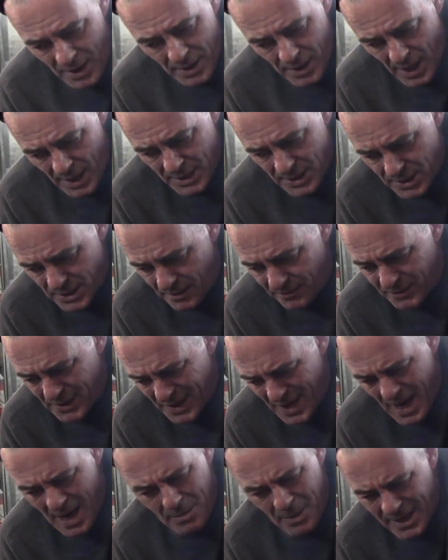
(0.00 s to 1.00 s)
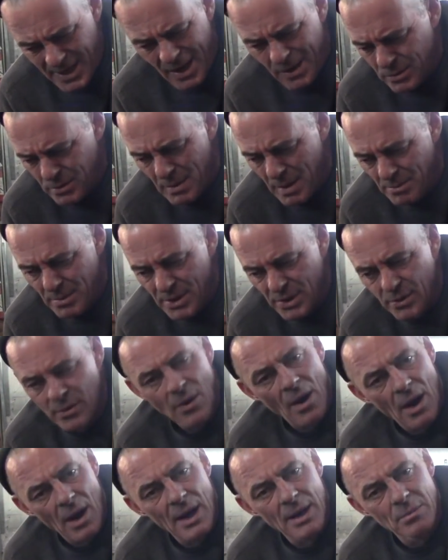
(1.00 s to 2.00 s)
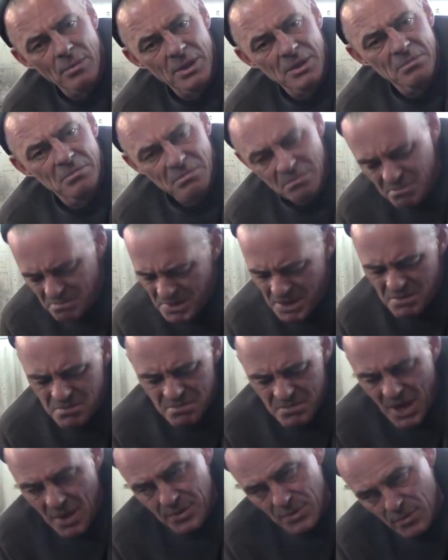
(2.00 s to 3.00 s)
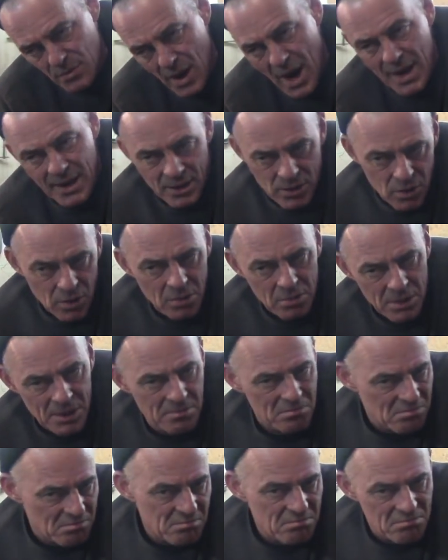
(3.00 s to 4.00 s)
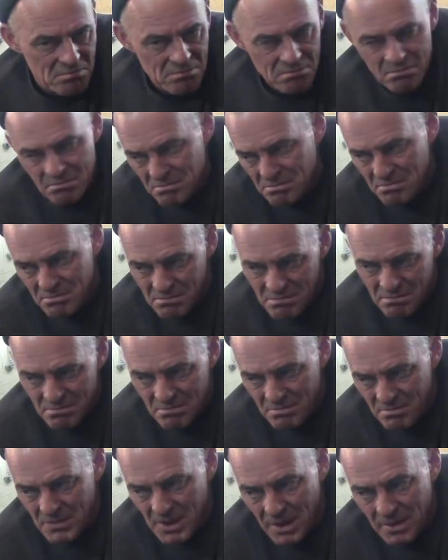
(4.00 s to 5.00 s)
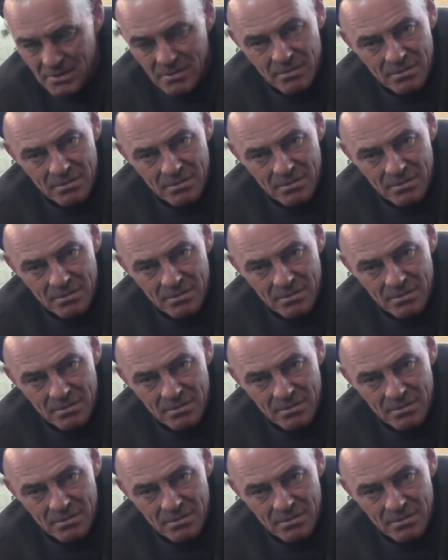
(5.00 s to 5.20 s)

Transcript: a nice sifting cam. I can't remember the grind, but you know, nothing radical, but yeah,